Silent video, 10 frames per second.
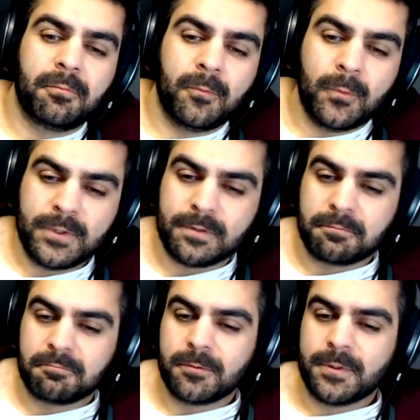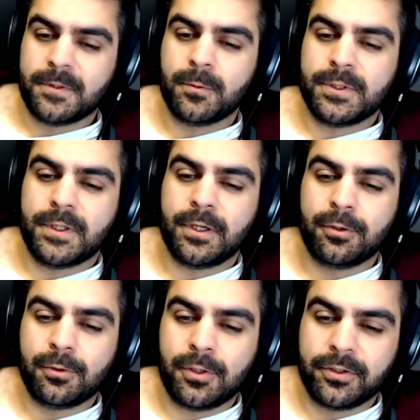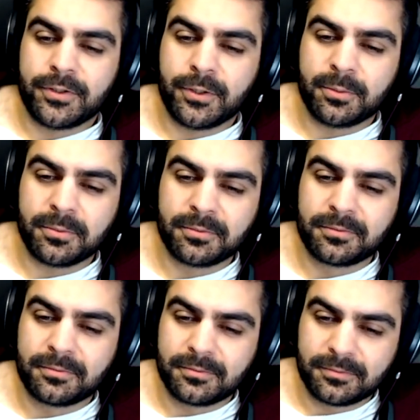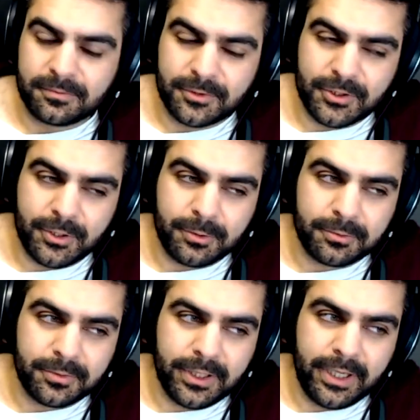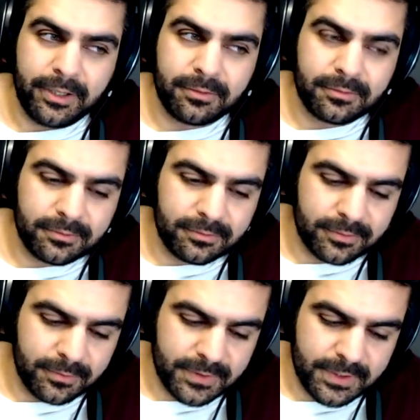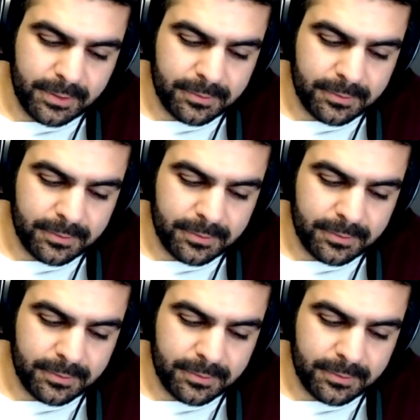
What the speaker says: what's it gonna do long term? So yeah, it was dumb.